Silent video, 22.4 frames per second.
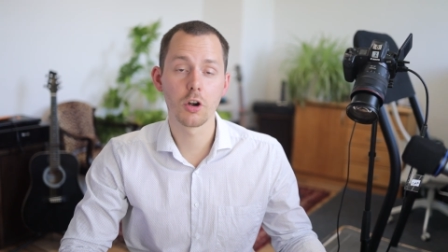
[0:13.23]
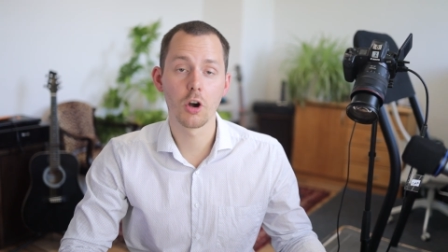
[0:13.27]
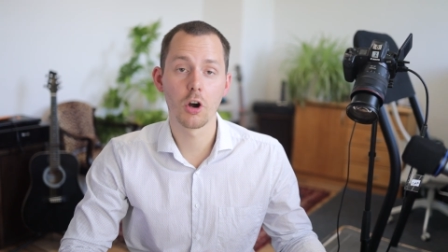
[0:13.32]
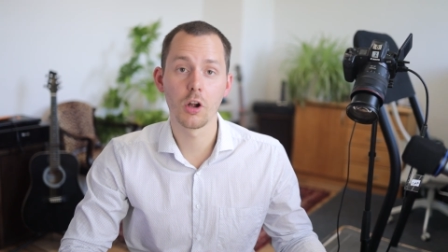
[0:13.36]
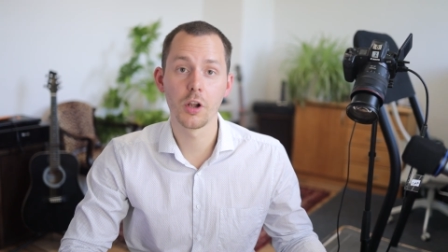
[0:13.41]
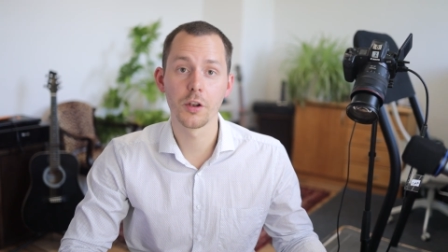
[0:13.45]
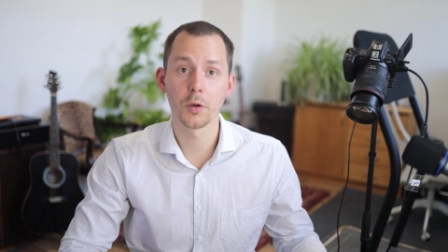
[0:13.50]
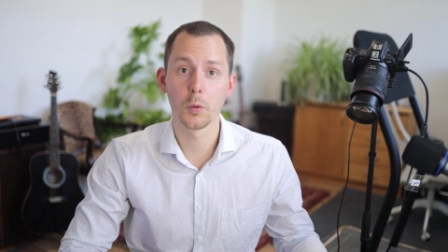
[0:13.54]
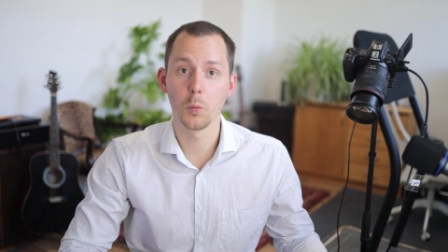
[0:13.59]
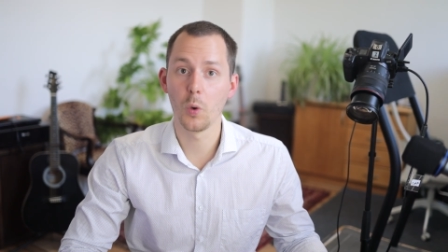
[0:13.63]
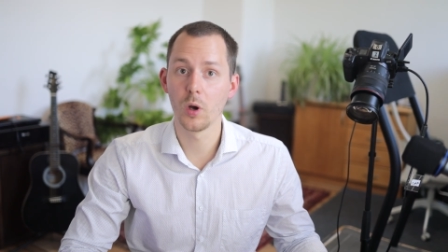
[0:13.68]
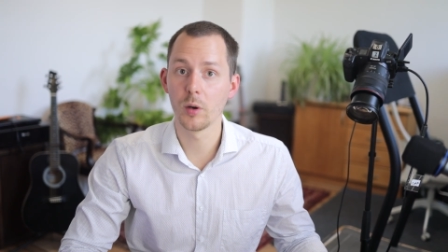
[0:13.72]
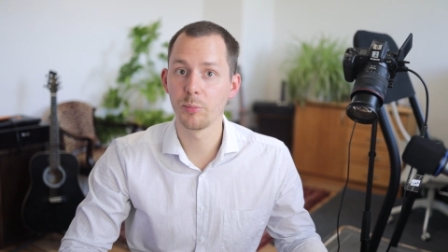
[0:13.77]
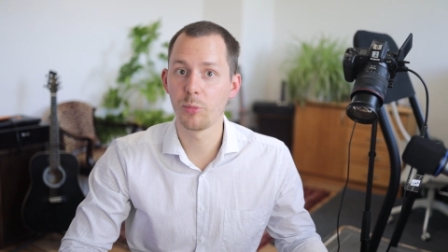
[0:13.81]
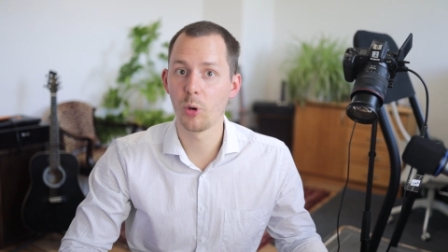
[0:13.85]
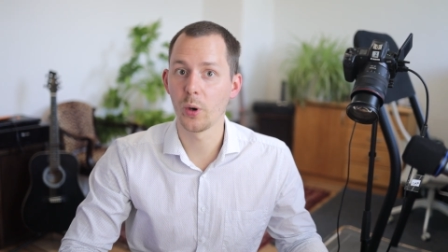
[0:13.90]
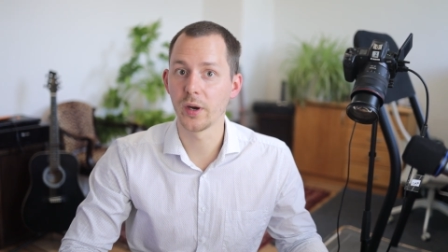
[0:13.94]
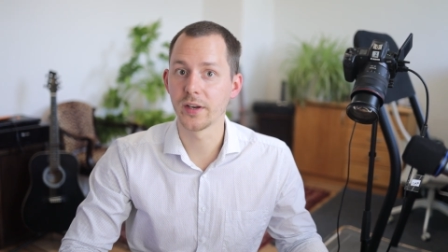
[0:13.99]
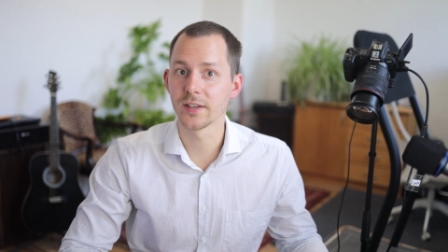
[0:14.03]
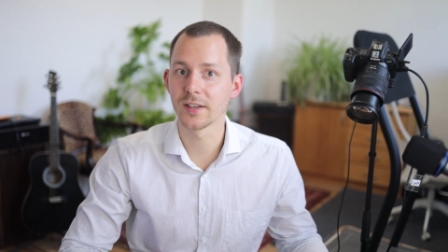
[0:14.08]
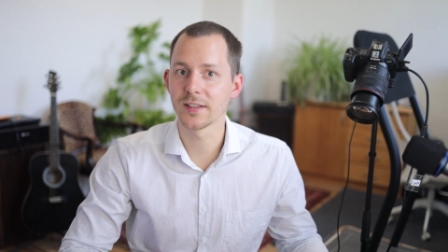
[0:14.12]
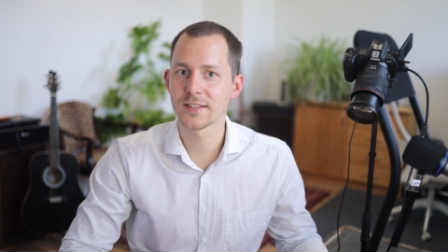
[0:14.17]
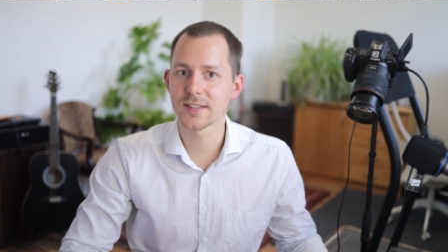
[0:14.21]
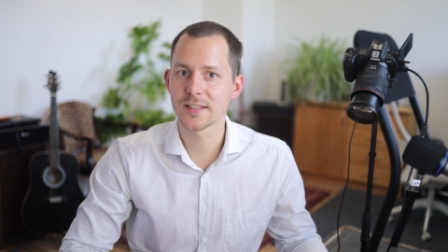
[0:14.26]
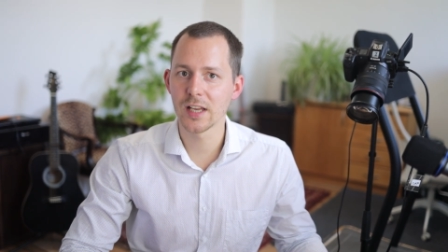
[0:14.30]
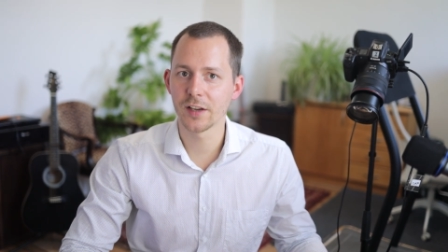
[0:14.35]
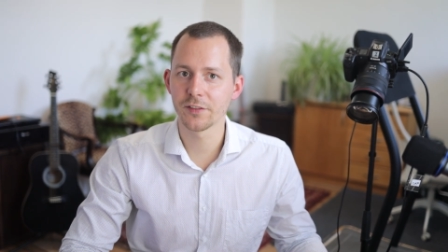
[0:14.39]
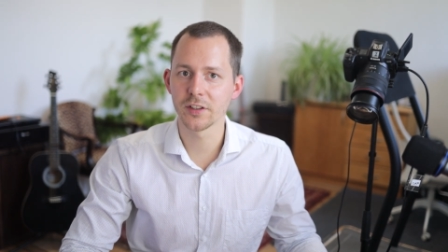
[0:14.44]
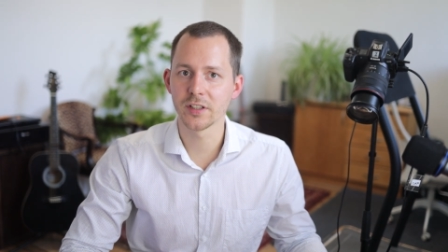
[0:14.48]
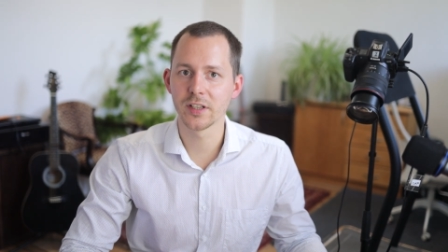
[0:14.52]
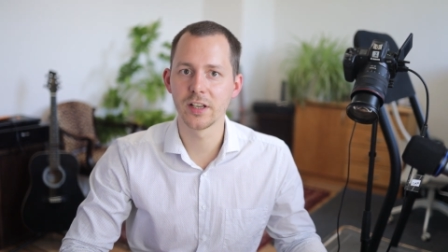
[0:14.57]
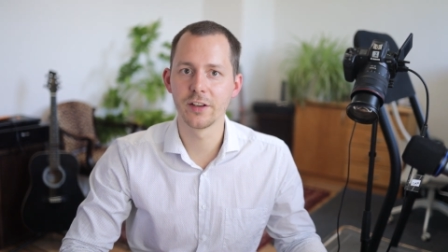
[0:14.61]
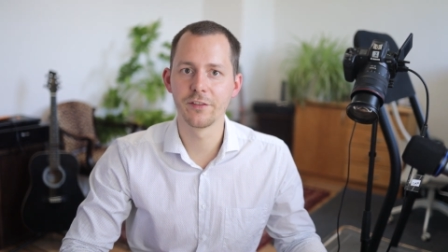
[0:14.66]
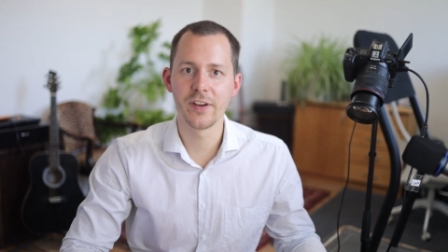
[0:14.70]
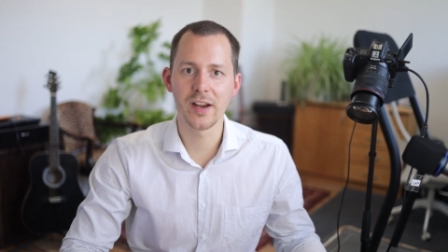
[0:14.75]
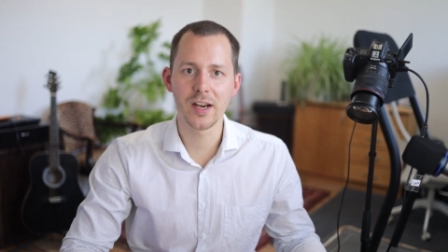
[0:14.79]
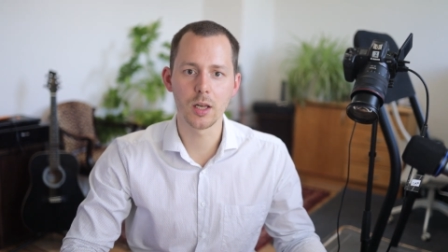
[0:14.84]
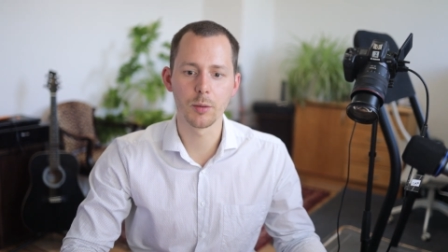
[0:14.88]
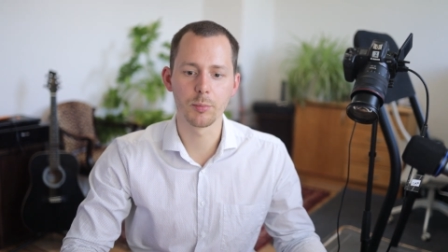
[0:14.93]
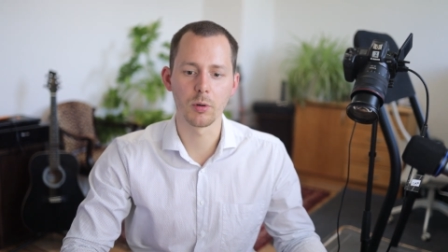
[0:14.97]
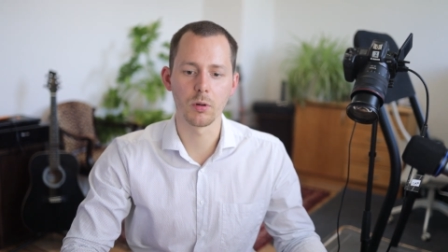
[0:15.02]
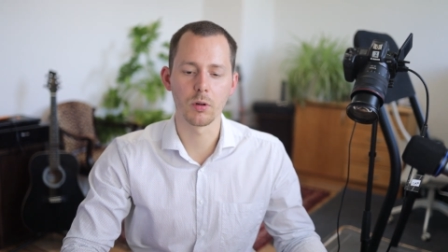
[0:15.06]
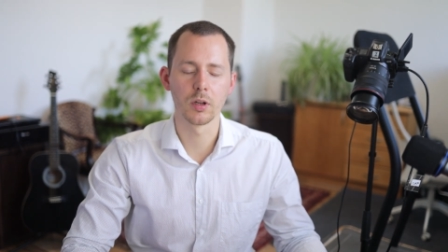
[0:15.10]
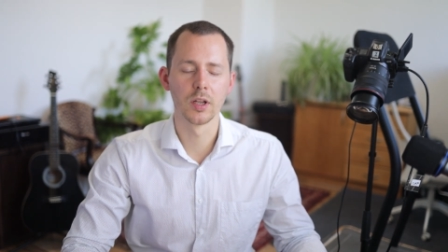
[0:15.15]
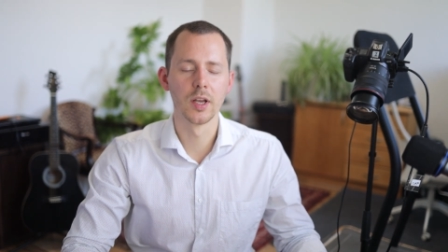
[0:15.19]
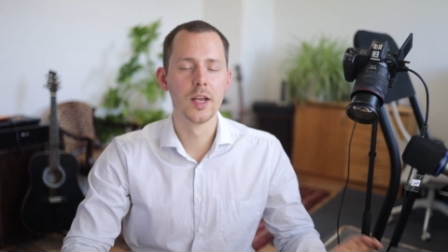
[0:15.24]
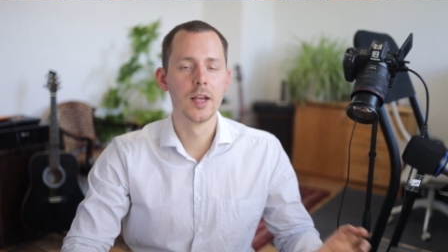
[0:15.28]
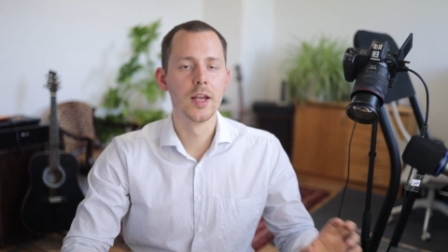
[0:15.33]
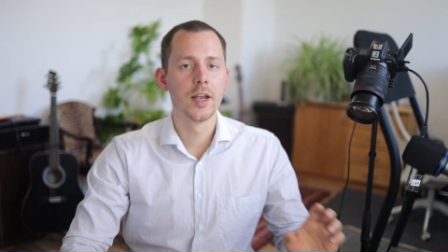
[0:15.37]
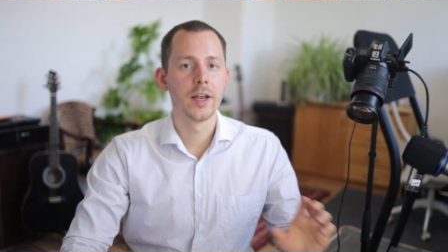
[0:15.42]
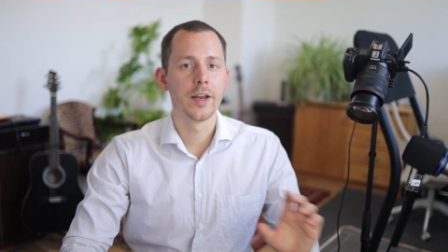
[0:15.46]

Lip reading: called 1.7 available.